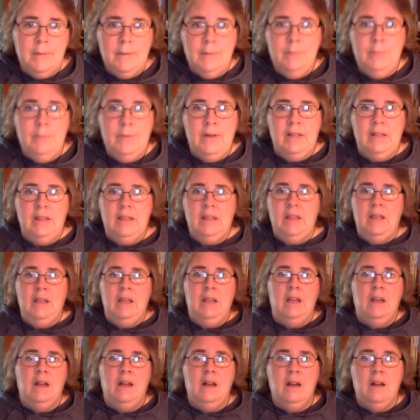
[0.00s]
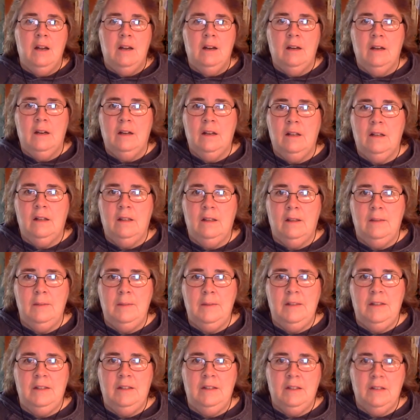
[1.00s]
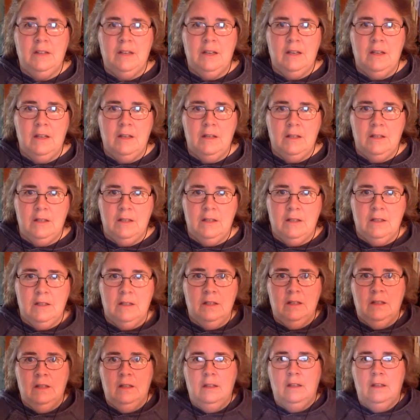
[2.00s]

But they are, let me look at,